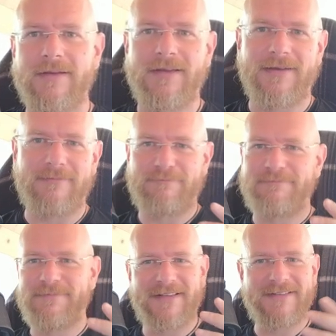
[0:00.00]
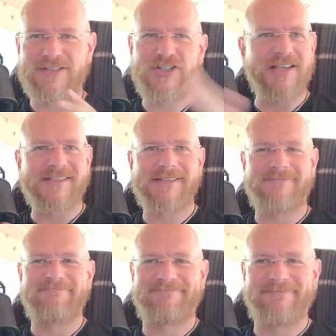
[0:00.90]
uh,
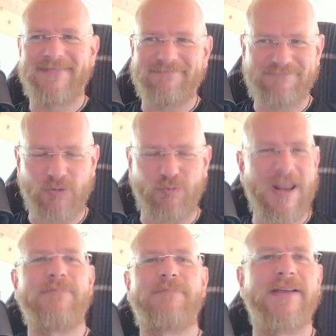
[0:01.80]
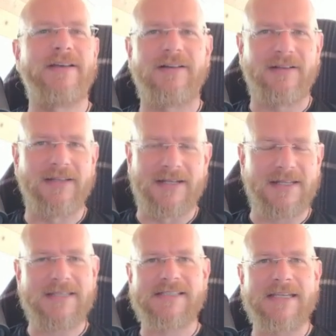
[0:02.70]
just the red pill and
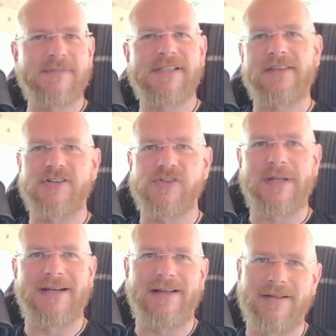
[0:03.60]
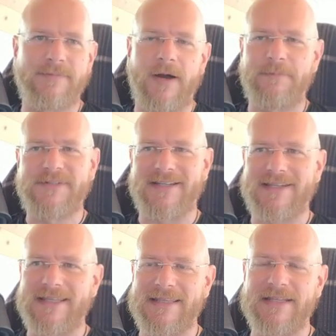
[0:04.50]
it seems like there's been an uh, uptick
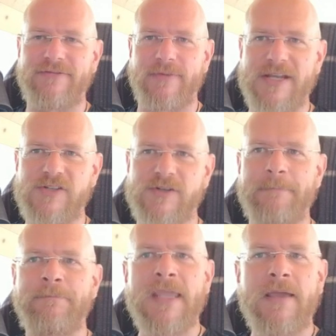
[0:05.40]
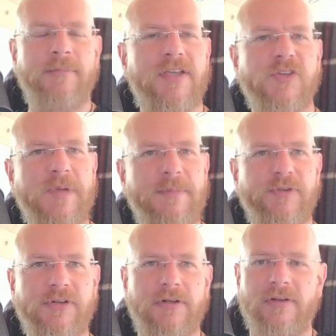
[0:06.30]
in the information because people
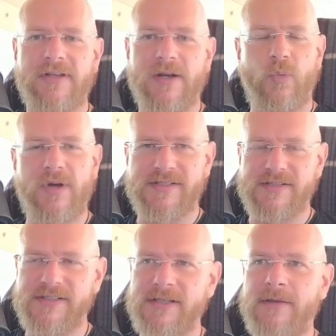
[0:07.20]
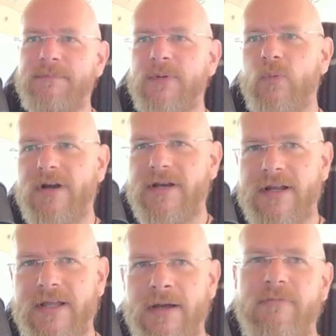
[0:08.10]
start looking at what is a simp and where did
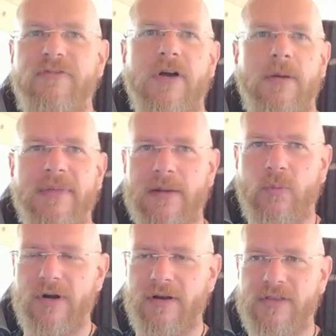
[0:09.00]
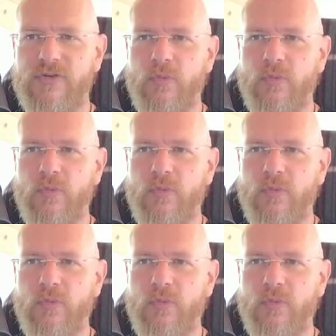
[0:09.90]
it come from and where did this